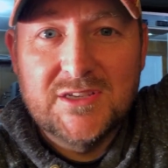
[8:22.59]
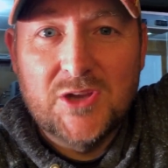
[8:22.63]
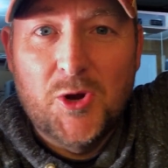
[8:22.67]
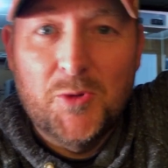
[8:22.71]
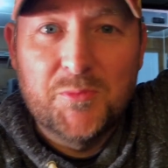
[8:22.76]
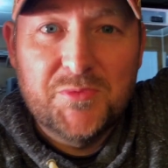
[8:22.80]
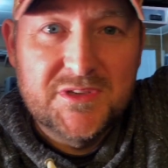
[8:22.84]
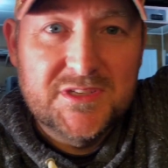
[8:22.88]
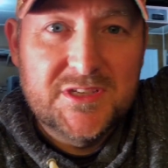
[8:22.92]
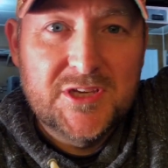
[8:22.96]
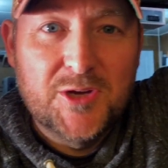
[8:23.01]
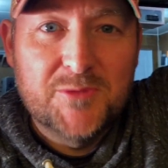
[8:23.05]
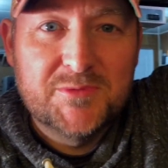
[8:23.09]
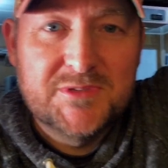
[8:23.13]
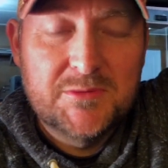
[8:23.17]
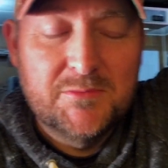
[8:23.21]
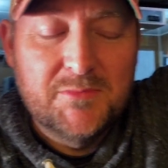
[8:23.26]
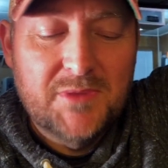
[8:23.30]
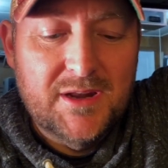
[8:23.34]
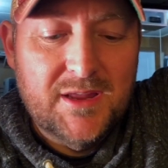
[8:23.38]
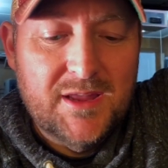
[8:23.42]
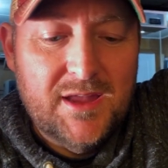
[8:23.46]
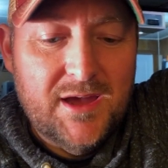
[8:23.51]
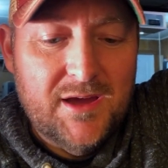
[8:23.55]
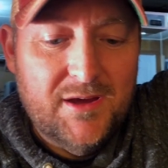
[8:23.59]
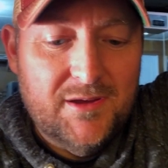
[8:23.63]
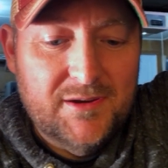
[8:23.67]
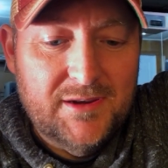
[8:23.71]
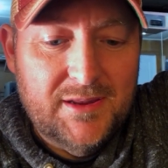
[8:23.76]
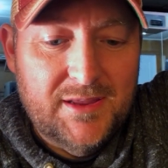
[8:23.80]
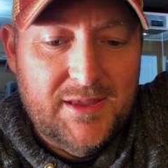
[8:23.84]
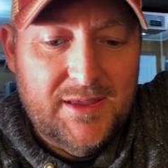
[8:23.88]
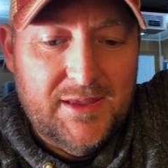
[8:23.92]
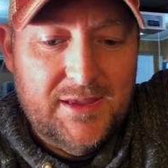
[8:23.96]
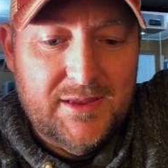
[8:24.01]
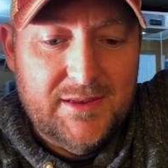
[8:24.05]
I hope this helps somebody out,
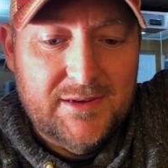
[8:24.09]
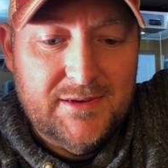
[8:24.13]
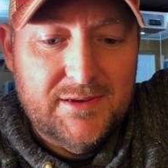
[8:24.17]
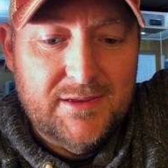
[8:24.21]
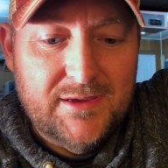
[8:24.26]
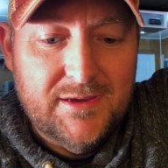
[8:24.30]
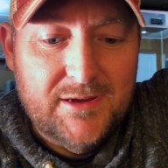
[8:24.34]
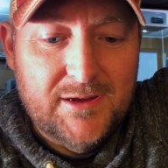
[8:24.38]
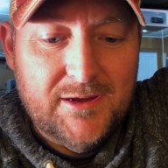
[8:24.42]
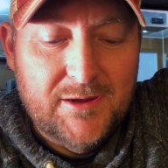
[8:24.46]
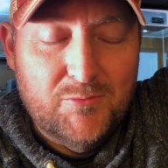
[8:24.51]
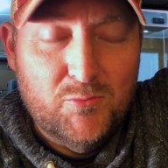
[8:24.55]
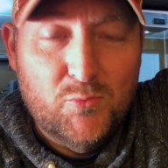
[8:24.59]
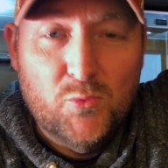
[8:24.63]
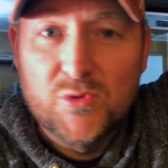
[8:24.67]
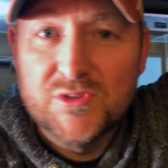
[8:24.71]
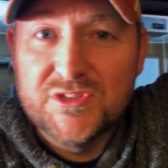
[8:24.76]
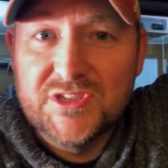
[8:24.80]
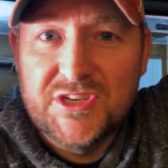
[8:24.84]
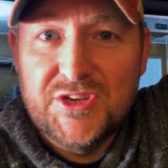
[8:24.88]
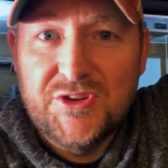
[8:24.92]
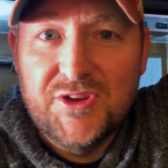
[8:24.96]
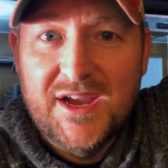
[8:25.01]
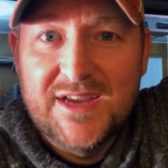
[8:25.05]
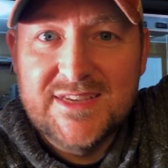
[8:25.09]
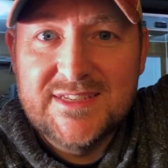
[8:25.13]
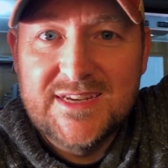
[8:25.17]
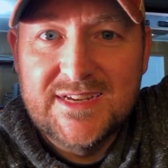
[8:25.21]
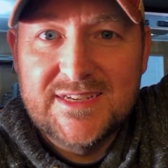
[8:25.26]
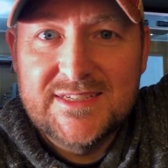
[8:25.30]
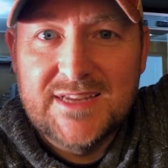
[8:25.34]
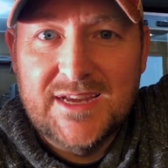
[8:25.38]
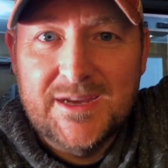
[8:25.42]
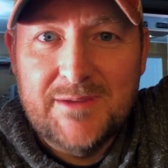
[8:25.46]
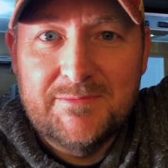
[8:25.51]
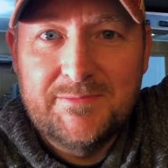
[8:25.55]
and we'll see you guys
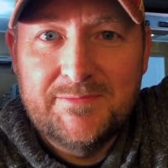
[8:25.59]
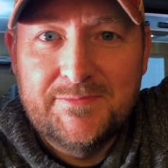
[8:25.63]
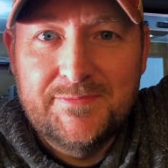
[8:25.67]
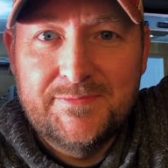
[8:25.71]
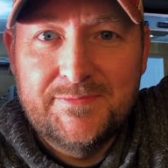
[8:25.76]
next time.